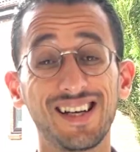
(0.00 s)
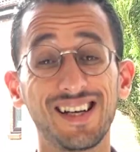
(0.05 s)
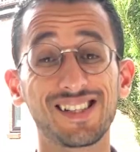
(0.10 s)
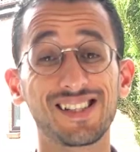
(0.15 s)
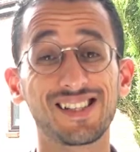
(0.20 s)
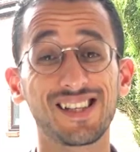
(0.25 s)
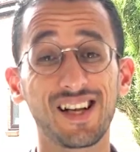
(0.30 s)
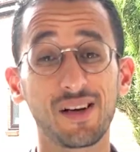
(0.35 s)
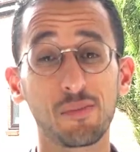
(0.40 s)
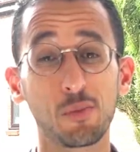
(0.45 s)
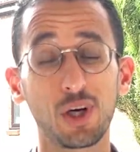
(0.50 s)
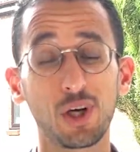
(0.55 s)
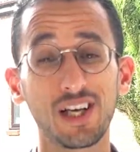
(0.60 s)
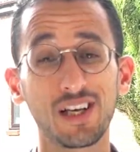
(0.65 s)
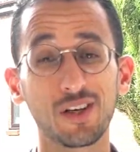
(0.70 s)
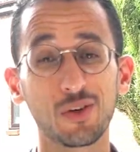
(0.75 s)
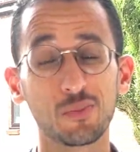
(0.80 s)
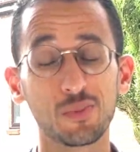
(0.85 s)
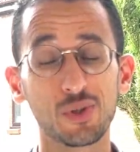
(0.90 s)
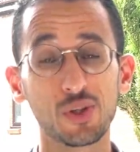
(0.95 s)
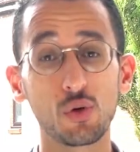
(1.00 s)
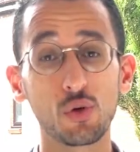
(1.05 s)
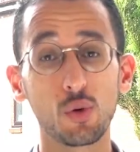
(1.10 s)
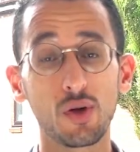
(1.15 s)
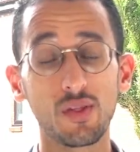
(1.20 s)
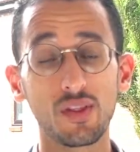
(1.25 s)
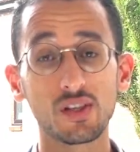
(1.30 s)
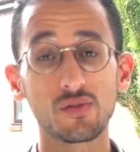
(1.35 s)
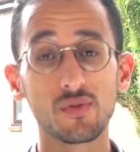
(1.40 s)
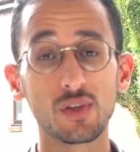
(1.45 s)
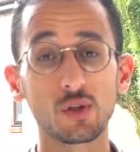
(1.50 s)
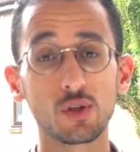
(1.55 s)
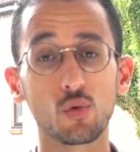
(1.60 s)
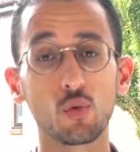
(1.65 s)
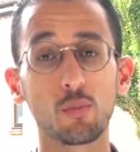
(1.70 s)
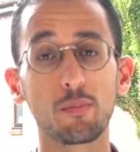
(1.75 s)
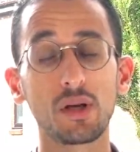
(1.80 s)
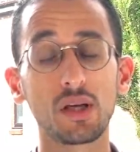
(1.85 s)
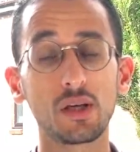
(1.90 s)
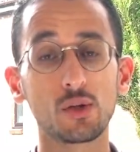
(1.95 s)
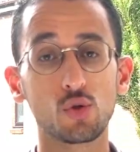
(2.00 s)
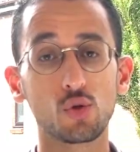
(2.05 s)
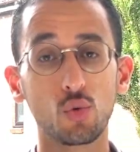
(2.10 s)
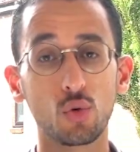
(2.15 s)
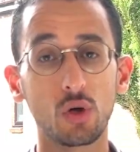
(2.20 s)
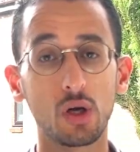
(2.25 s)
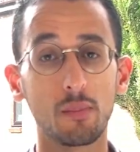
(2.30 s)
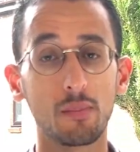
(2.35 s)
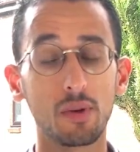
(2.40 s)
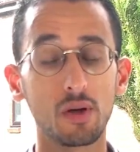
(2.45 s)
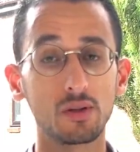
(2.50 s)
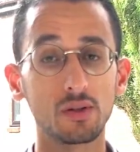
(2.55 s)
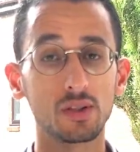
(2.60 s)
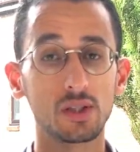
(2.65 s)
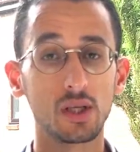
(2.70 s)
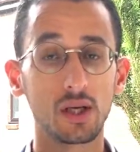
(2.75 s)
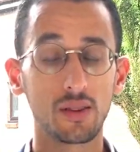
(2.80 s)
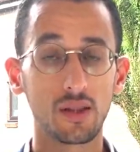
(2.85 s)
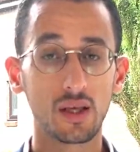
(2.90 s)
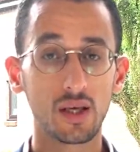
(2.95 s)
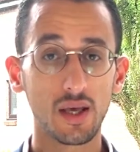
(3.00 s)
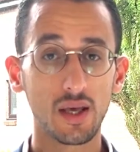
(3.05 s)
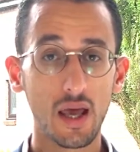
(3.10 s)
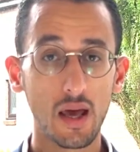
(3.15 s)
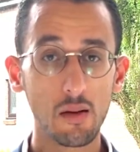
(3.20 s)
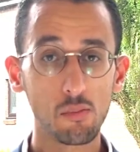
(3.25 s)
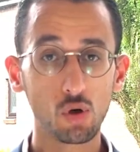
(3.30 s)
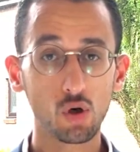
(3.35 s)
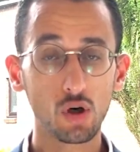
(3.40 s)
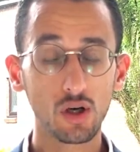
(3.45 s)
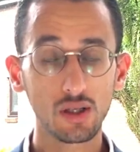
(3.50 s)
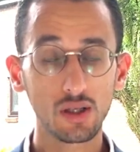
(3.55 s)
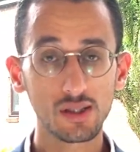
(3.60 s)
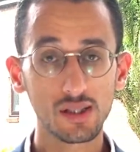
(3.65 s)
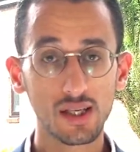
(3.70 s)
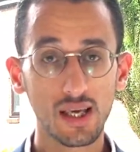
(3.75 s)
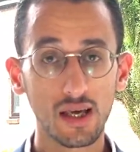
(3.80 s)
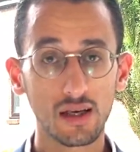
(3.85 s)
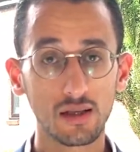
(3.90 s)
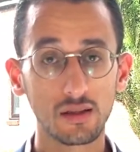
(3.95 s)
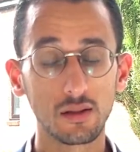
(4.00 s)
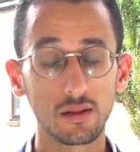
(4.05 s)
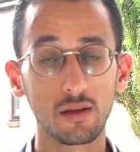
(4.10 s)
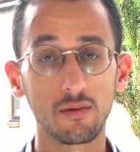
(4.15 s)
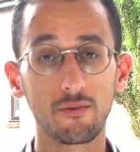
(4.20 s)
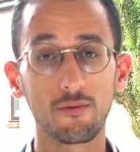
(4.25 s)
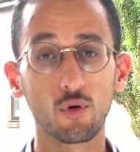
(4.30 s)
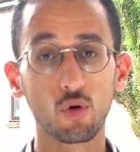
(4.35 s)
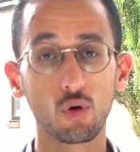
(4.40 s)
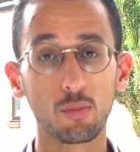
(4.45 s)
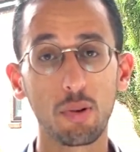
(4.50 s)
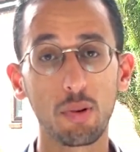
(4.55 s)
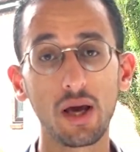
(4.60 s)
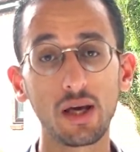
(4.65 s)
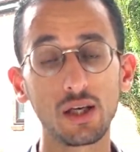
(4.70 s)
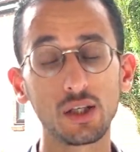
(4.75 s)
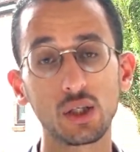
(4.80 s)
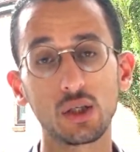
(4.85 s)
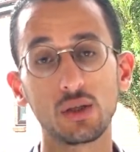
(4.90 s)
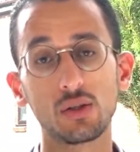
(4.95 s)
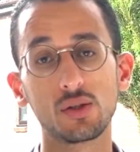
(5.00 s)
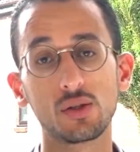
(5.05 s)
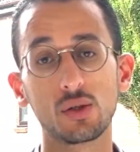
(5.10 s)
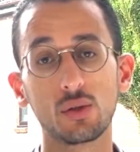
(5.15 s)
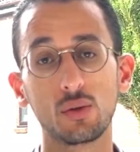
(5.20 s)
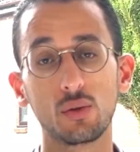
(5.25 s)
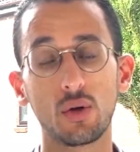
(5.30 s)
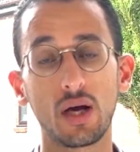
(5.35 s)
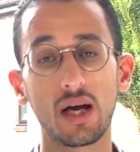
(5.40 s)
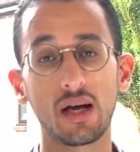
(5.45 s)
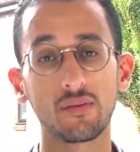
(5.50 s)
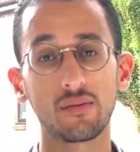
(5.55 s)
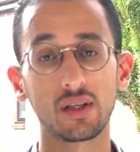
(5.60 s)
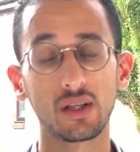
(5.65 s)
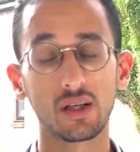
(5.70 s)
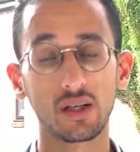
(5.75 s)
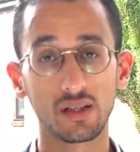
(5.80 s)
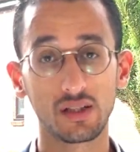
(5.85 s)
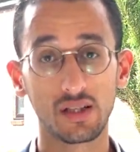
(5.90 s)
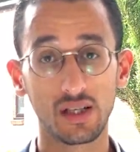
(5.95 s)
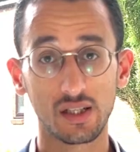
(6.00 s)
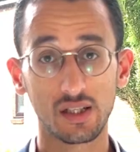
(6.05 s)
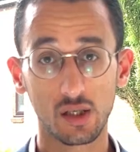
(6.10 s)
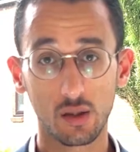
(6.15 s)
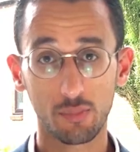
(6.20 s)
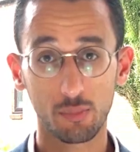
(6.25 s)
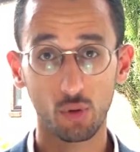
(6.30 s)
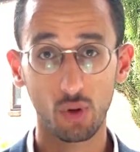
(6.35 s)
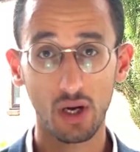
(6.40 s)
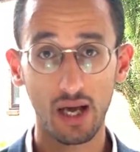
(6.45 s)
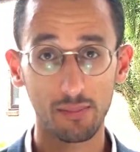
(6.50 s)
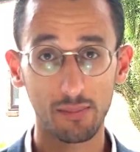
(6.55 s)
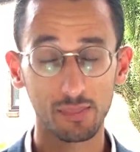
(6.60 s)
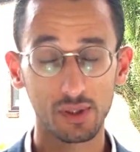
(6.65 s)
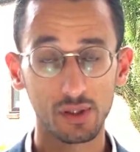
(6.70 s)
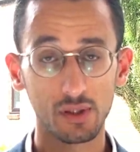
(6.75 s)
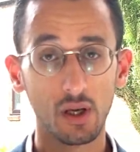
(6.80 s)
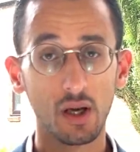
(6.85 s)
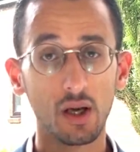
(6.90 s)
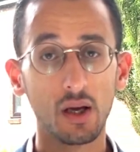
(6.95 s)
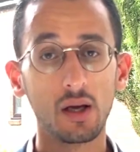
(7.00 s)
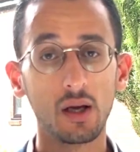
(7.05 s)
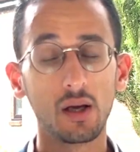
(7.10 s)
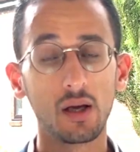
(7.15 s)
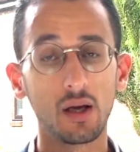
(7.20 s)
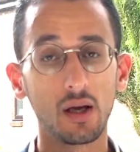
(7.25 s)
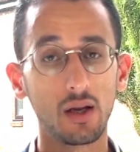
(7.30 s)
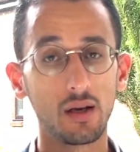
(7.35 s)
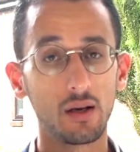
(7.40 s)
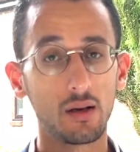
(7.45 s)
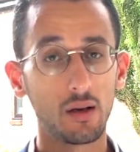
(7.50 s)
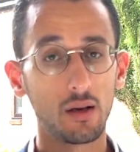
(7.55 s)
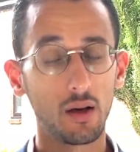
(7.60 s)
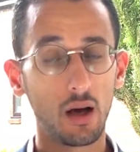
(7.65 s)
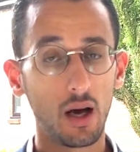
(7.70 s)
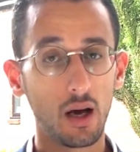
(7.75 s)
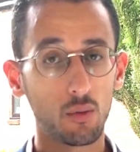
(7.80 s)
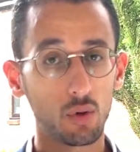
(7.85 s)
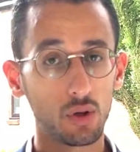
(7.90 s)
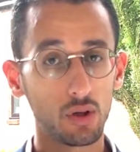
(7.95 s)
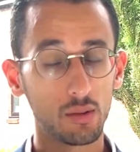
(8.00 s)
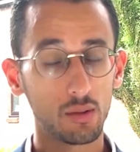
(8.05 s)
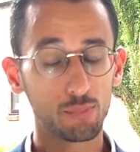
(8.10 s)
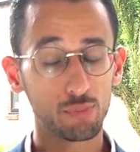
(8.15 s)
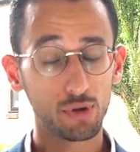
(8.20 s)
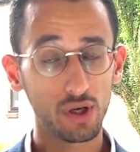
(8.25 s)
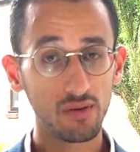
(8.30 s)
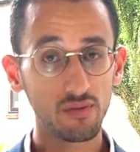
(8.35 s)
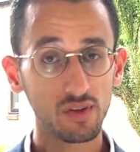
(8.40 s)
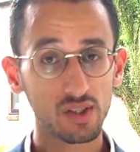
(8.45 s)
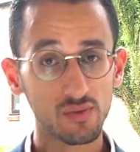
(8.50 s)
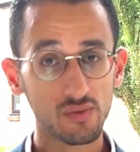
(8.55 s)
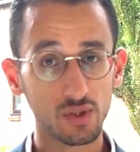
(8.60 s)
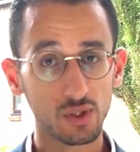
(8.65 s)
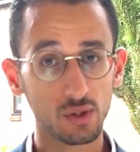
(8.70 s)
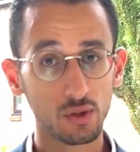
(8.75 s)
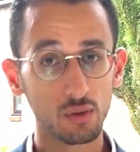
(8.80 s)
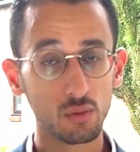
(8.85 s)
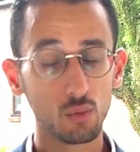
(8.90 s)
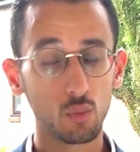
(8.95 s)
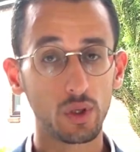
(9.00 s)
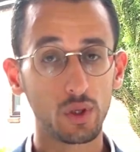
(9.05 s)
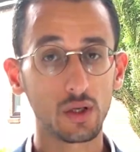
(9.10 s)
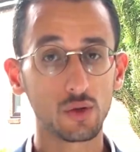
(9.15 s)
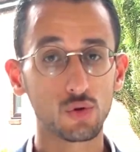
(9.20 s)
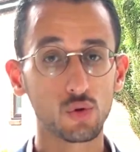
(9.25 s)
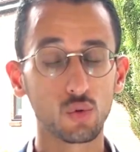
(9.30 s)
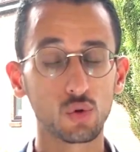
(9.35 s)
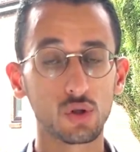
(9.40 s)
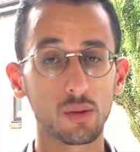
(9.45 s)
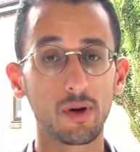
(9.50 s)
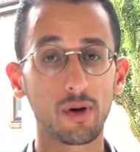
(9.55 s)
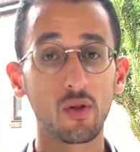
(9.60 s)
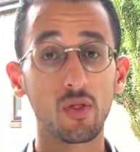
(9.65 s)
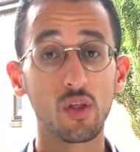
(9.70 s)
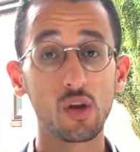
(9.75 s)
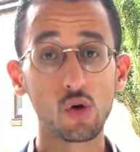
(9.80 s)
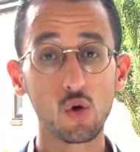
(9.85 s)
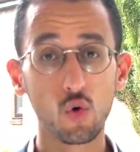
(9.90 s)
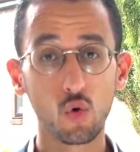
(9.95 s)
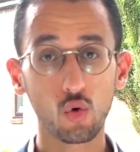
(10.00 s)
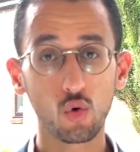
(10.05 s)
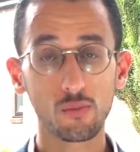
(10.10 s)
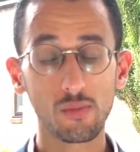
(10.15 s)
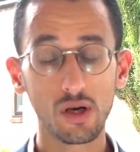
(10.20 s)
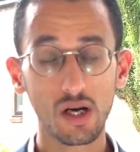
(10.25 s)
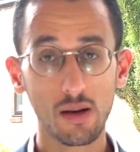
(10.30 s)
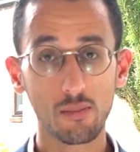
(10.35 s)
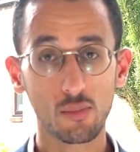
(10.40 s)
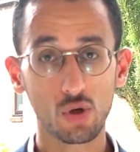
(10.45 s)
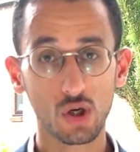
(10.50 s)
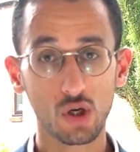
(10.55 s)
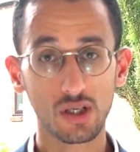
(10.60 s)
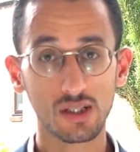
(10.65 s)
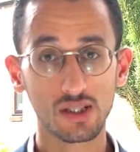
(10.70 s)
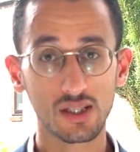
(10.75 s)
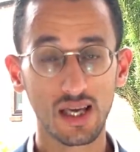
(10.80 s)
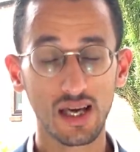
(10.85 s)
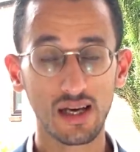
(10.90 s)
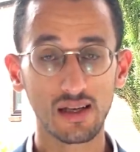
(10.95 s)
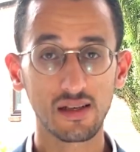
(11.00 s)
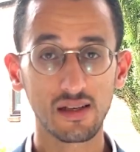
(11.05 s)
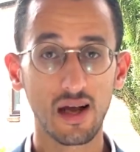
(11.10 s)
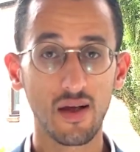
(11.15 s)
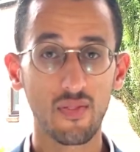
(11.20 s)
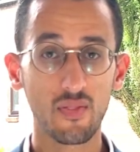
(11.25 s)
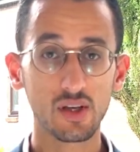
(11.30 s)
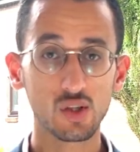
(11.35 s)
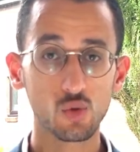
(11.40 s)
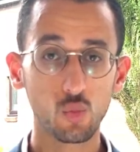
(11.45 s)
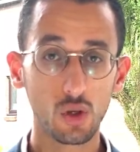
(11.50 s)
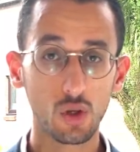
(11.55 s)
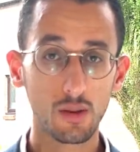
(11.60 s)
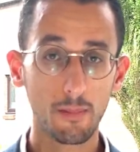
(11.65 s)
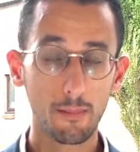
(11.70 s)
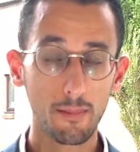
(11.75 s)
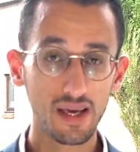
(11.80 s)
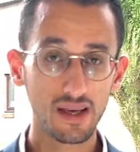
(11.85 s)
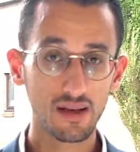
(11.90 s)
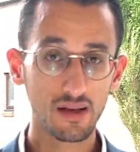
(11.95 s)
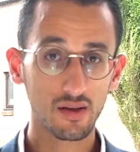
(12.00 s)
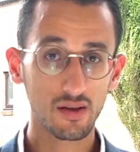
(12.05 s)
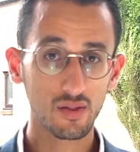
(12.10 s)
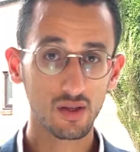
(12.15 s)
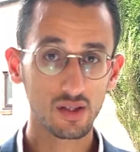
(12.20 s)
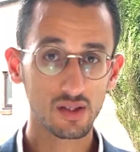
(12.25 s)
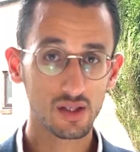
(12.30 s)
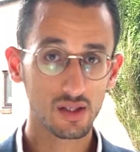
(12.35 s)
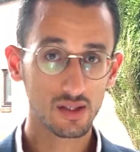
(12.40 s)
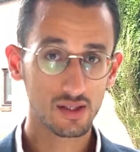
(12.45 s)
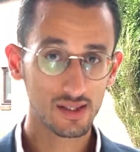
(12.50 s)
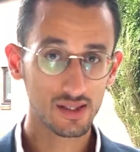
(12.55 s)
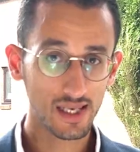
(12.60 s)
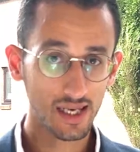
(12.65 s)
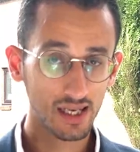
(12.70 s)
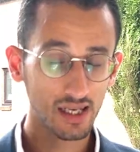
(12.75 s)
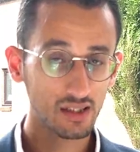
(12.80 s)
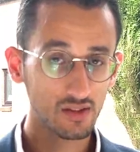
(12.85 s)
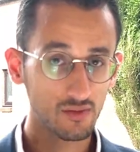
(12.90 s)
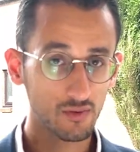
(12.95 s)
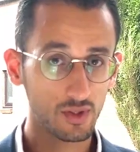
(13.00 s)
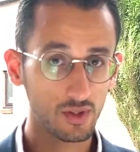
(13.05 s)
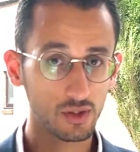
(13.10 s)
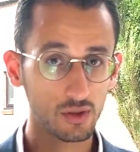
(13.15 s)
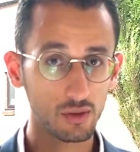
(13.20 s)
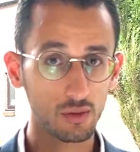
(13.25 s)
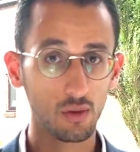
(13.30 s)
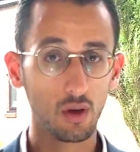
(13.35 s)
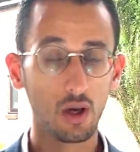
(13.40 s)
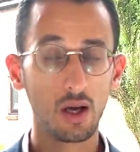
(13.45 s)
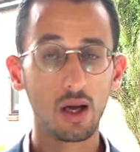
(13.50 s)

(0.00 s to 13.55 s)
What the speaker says: Assalamu alaikum. So in this video, we'll be talking about the MRI scan for patients who having disc prolapse. In our previous video, we talked about the normal MRI scan, and that's why I'm making this second video